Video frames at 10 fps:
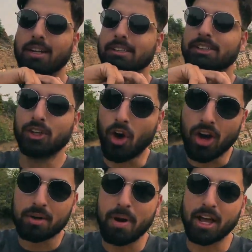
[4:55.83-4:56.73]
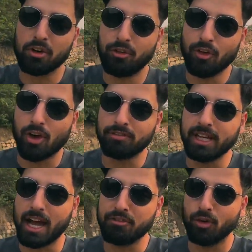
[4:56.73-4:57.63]
stock microphone of the
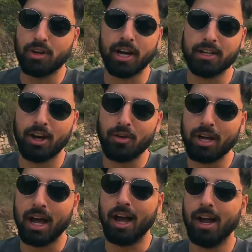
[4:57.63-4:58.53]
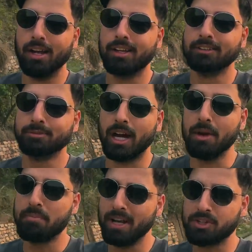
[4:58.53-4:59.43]
iPhone right now, and I'm
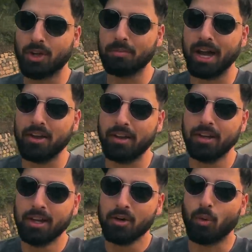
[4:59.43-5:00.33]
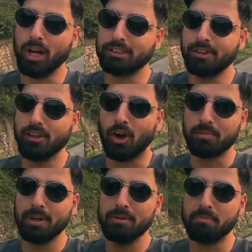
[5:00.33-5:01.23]
pretty sure my voice will not
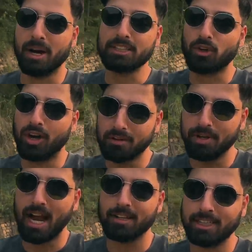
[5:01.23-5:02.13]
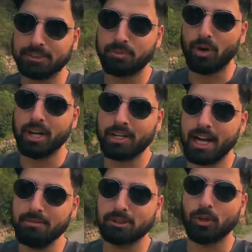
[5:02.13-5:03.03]
be much audible at this point in
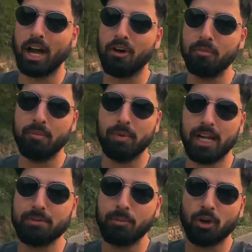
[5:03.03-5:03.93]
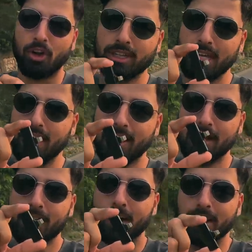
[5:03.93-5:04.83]
time. So now let me put the
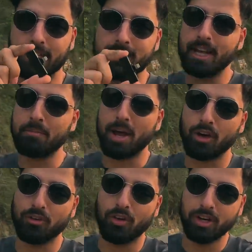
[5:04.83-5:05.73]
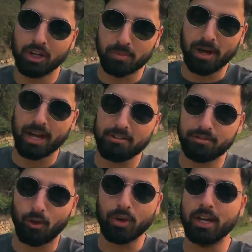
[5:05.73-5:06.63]
Digitek microphone into my
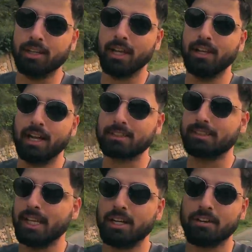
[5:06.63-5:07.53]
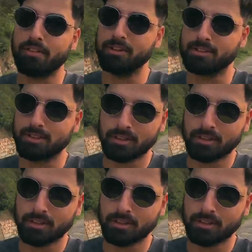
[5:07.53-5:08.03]
phone and then let's see the difference.